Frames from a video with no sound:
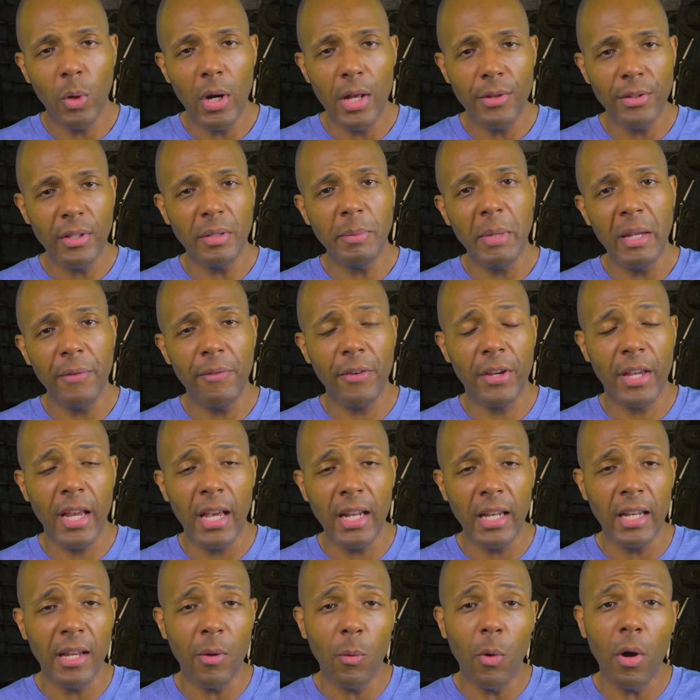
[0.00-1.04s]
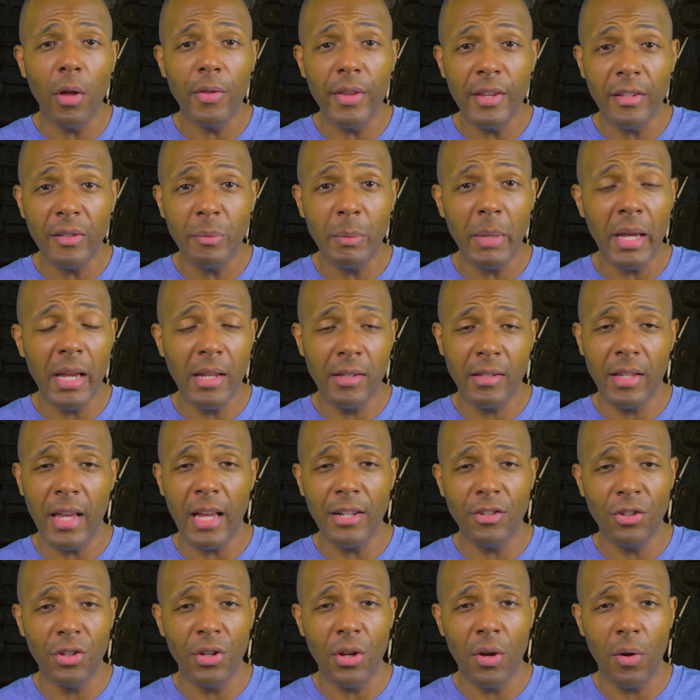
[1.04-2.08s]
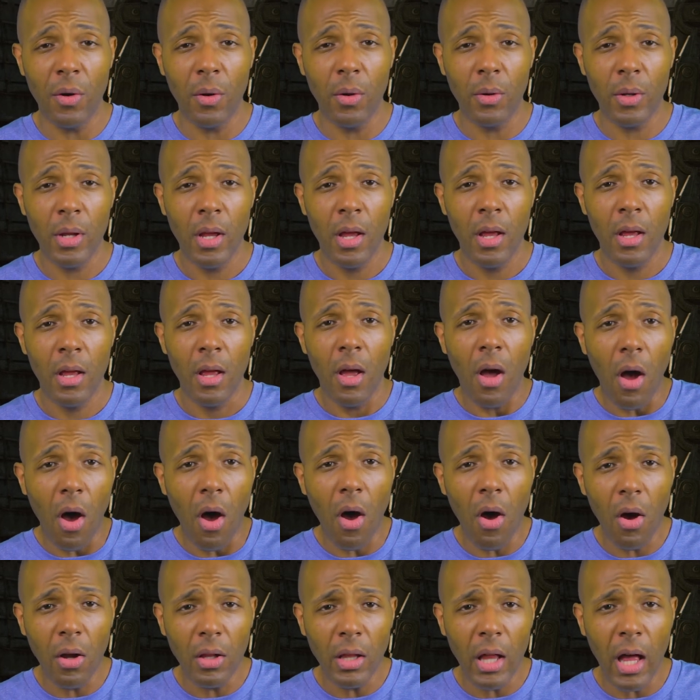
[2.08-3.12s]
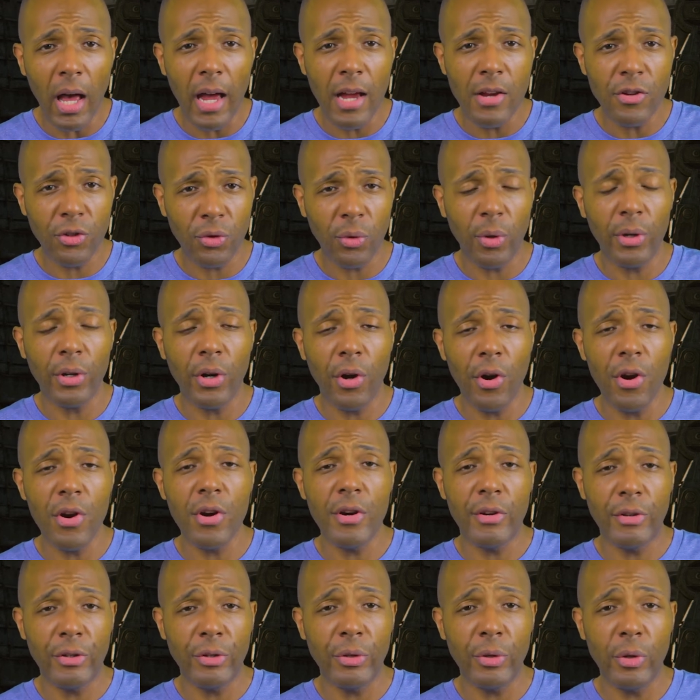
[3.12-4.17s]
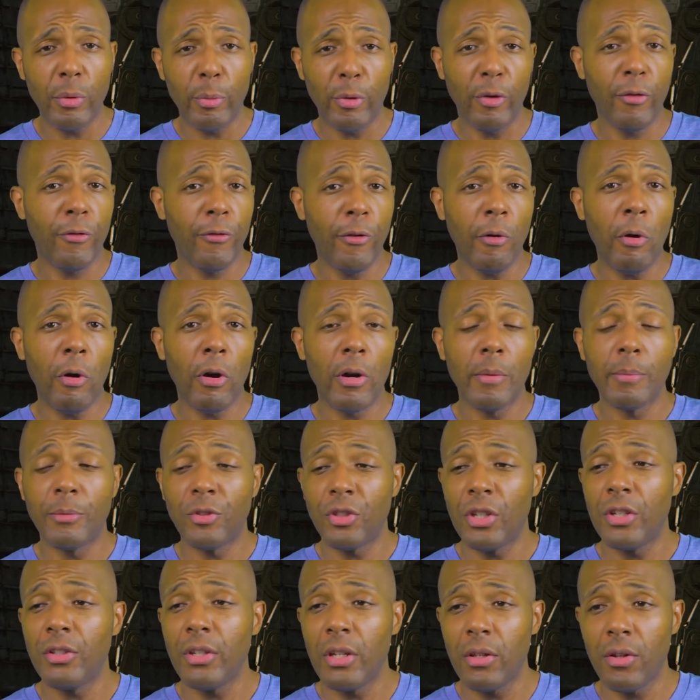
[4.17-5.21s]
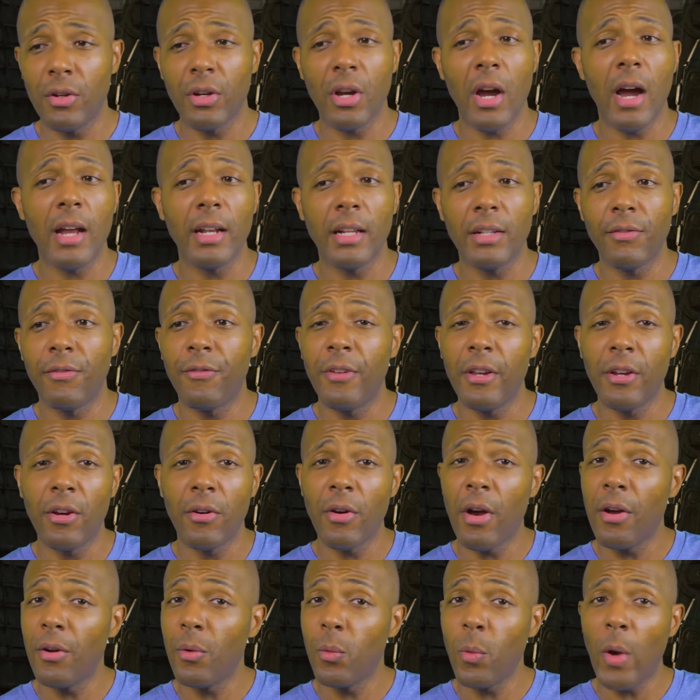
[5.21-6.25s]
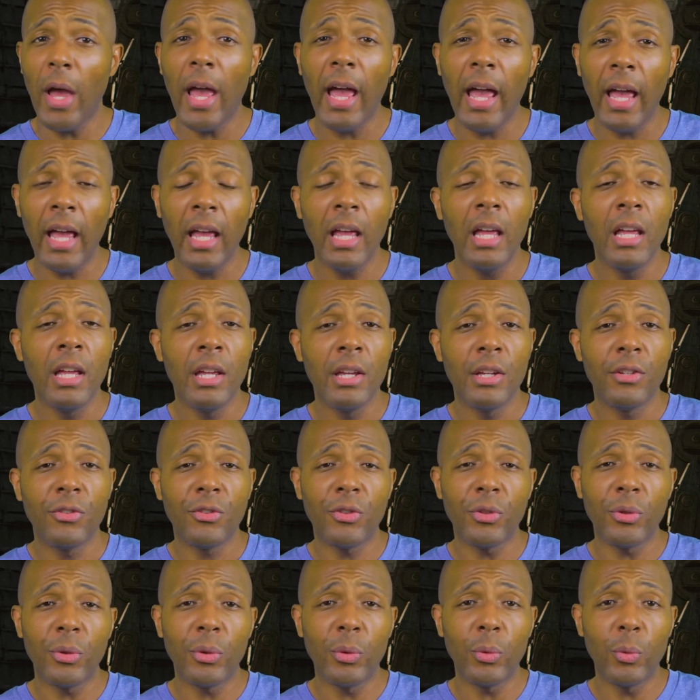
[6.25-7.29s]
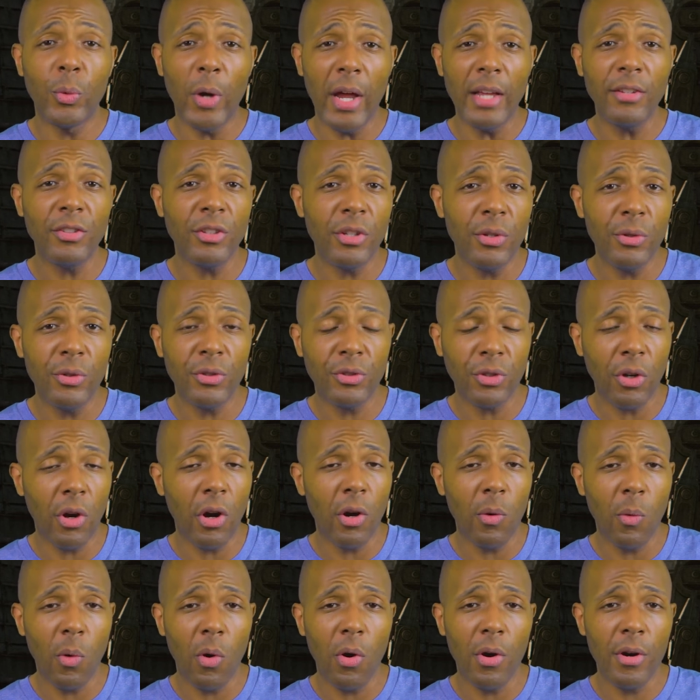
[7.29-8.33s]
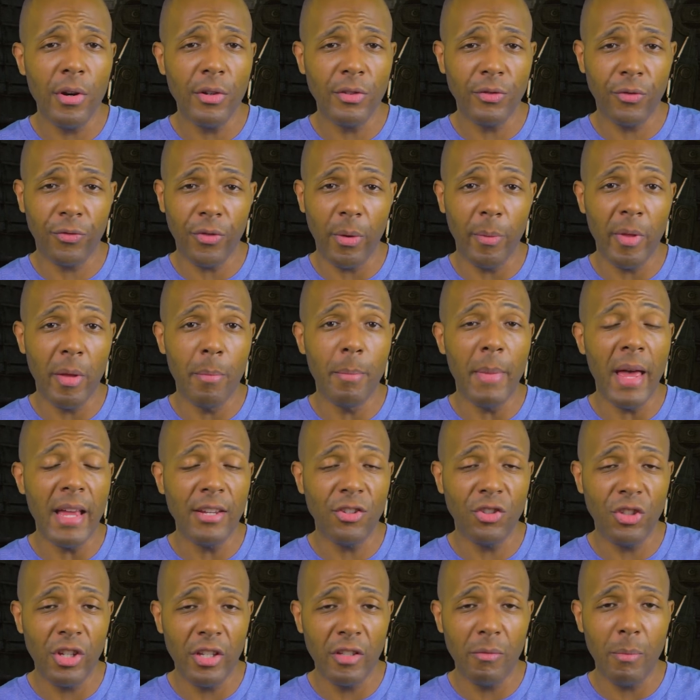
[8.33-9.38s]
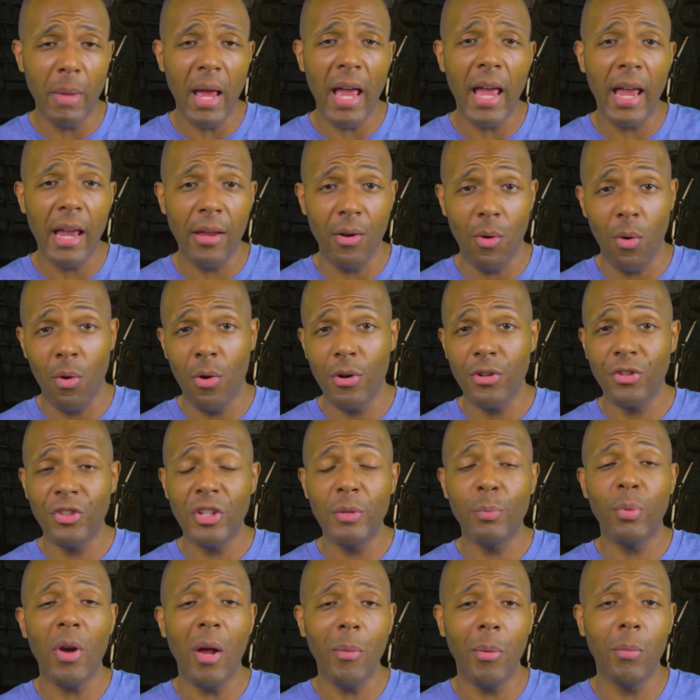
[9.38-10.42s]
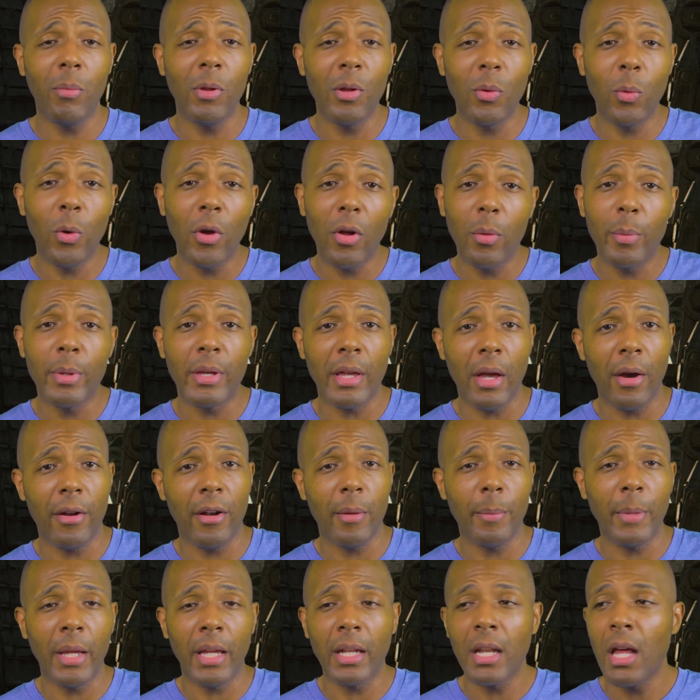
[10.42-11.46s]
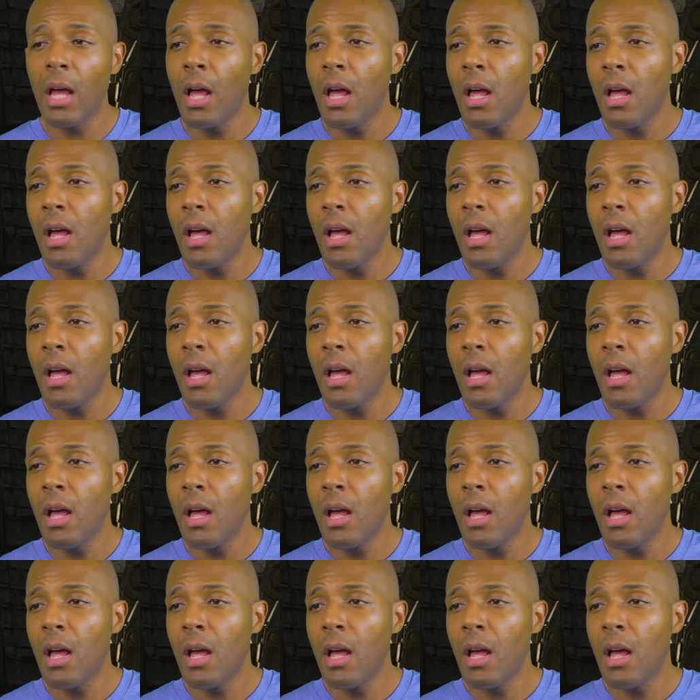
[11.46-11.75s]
what does this mean for Kennedy? Well, this means that, you know, all eyes are on her to perform. She's either got to figure out a way to rescue Star Wars from the mess she's made, or she probably will be out. I mean,